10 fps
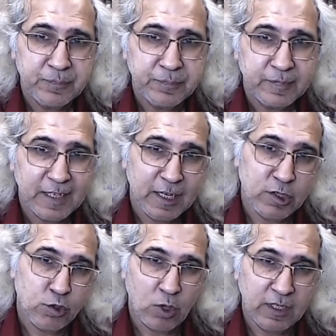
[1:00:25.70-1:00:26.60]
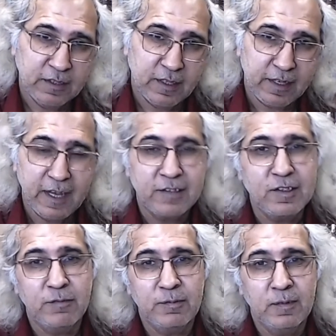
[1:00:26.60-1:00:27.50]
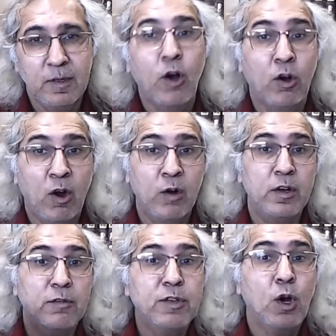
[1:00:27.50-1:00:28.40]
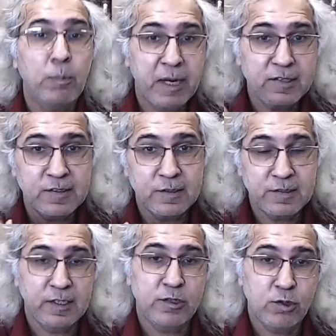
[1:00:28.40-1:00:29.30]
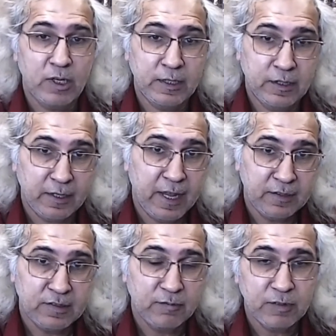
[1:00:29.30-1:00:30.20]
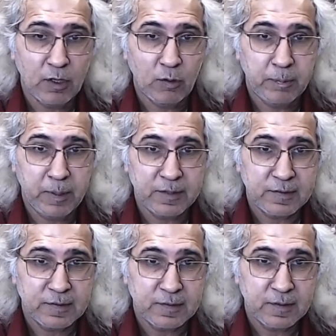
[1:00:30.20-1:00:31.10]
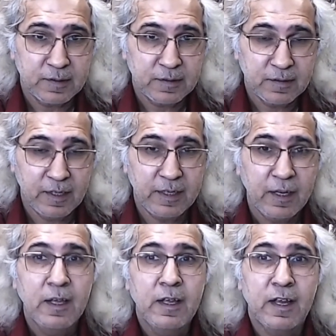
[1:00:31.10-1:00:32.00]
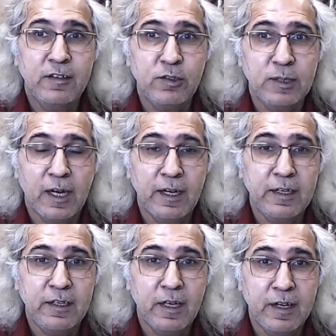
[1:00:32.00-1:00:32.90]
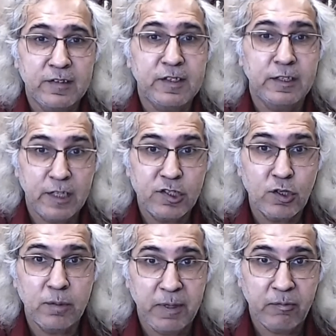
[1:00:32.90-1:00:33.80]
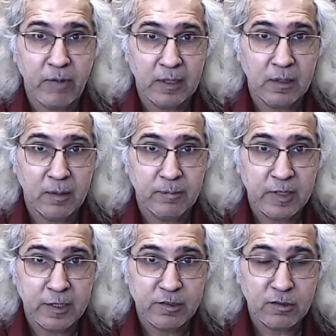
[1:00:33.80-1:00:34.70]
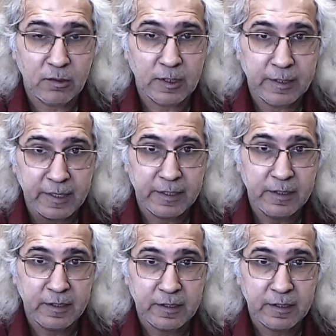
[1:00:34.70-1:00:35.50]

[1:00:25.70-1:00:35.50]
and joined the ranks of uh, order of the oppressors and joined the ranks of the oppressed right and so the idea is that they should be welcomed in solidarity